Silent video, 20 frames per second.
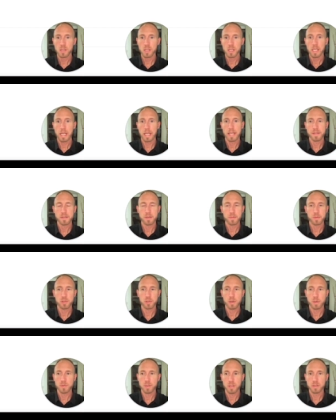and
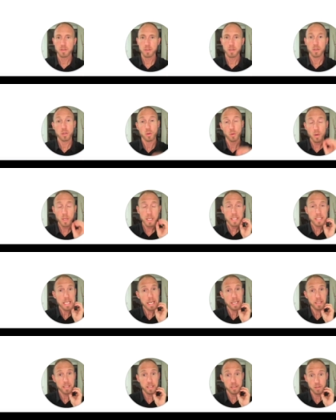subscriptions, you'll want to
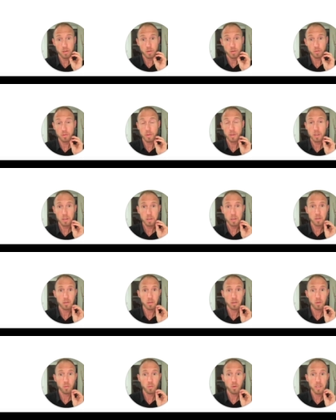check this. You'll really do.
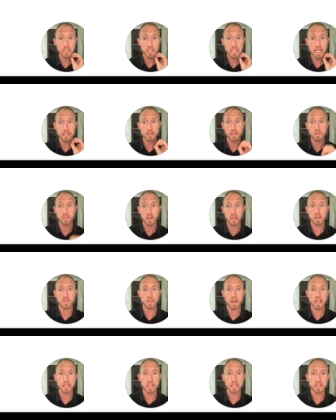You want to test
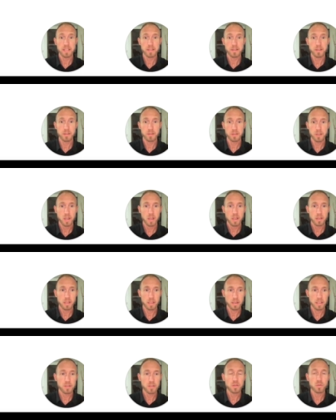verify that this is that
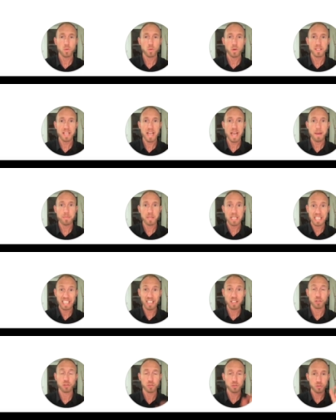this is what's happening
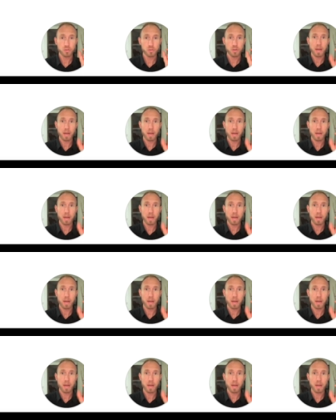in your Stripe